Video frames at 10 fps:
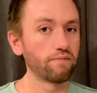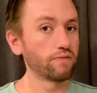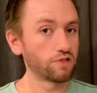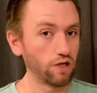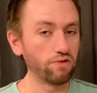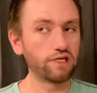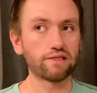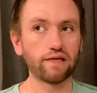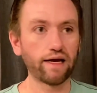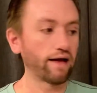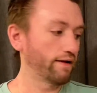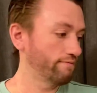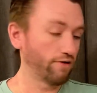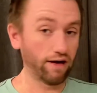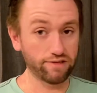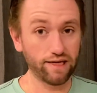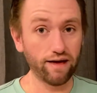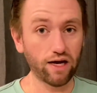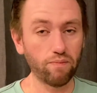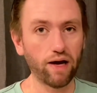So just like when I was
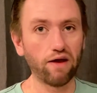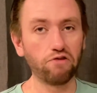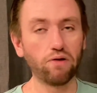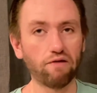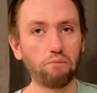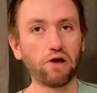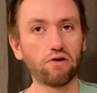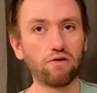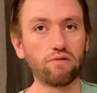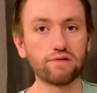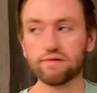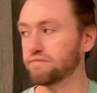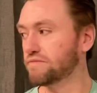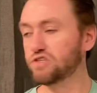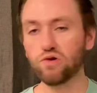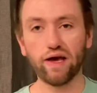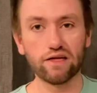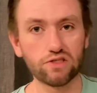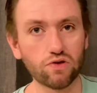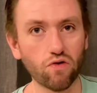talking about, if you have a big old 2-handed
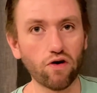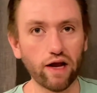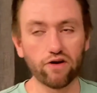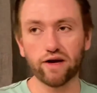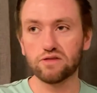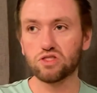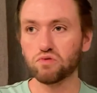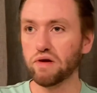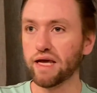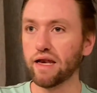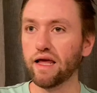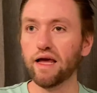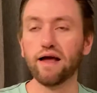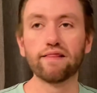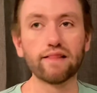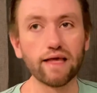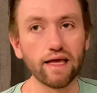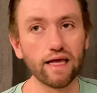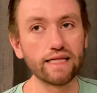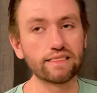sword and you're going to swing it,
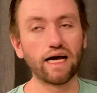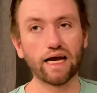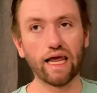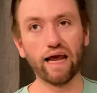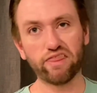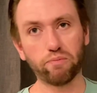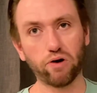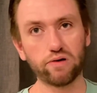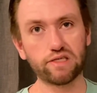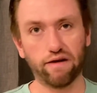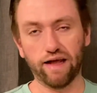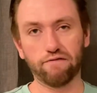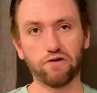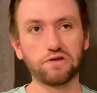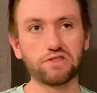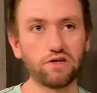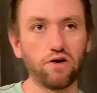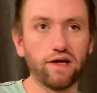it's not going to hit the person on that first turn.